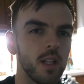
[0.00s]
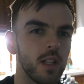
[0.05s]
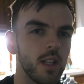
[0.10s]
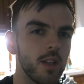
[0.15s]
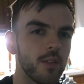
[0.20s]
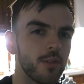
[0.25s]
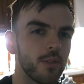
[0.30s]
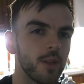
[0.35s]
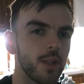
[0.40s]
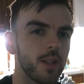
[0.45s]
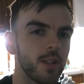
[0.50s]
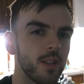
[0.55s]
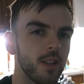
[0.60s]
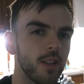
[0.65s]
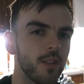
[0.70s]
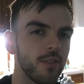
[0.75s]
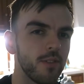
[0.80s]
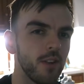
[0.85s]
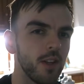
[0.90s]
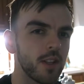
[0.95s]
and their friend
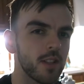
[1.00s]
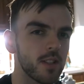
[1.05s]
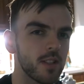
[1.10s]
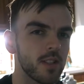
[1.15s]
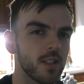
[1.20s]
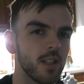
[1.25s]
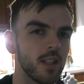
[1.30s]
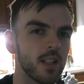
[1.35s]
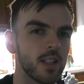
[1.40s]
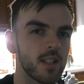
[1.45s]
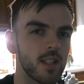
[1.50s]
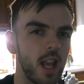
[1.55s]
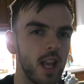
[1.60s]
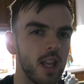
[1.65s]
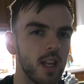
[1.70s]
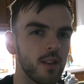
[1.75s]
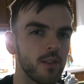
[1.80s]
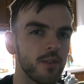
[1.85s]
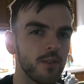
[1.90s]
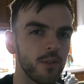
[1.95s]
Faz are
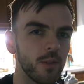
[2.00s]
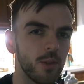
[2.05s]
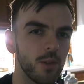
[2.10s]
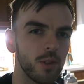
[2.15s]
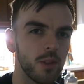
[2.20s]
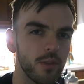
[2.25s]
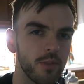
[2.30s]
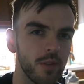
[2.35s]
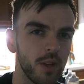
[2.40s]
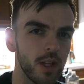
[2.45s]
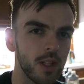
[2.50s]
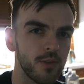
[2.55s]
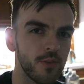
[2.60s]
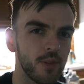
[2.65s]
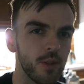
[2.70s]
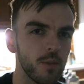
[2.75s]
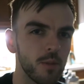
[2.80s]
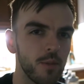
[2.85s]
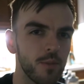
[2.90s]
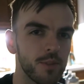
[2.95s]
staying for the first
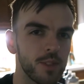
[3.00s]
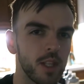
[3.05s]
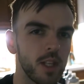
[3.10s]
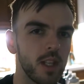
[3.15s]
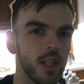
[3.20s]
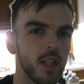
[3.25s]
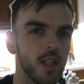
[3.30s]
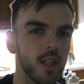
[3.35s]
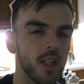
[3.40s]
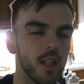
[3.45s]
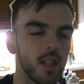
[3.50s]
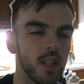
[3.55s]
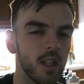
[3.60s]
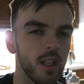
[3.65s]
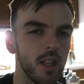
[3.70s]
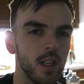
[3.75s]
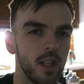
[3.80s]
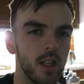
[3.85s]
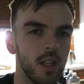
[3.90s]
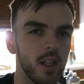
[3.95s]
few months of the year,
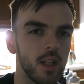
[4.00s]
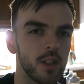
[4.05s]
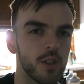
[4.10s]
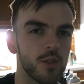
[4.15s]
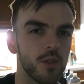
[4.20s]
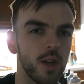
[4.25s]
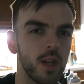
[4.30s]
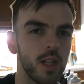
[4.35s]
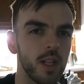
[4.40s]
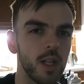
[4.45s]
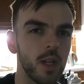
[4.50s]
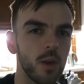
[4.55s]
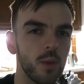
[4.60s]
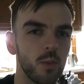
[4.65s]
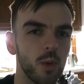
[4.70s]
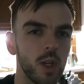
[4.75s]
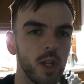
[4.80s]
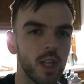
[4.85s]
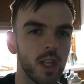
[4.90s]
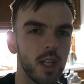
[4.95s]
training and
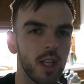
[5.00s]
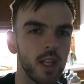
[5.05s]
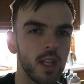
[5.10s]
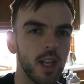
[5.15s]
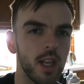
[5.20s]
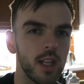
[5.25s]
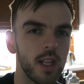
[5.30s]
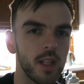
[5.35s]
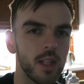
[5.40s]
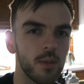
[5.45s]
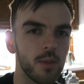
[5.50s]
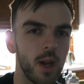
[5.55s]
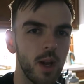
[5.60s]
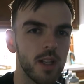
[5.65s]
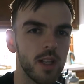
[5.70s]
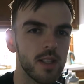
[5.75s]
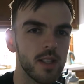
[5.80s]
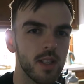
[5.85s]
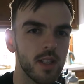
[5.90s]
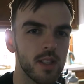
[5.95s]
working ahead of the
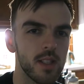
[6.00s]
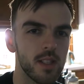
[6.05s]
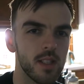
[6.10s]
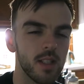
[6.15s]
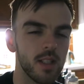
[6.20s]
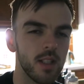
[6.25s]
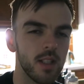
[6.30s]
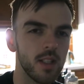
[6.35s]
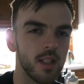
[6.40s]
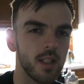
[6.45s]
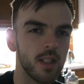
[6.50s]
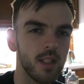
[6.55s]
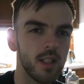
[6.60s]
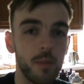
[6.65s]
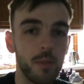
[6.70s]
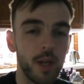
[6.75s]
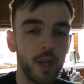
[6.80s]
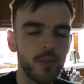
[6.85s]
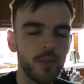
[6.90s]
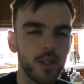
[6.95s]
race season. Bit
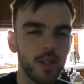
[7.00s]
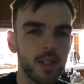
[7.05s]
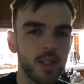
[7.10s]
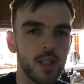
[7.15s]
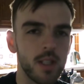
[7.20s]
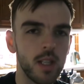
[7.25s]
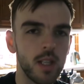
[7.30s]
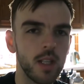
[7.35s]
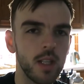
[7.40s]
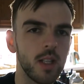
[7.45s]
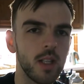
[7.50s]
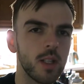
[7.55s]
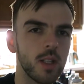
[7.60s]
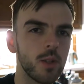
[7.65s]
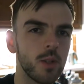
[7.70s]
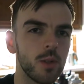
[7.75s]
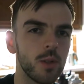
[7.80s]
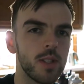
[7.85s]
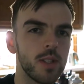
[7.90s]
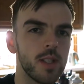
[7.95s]
of breakfast, good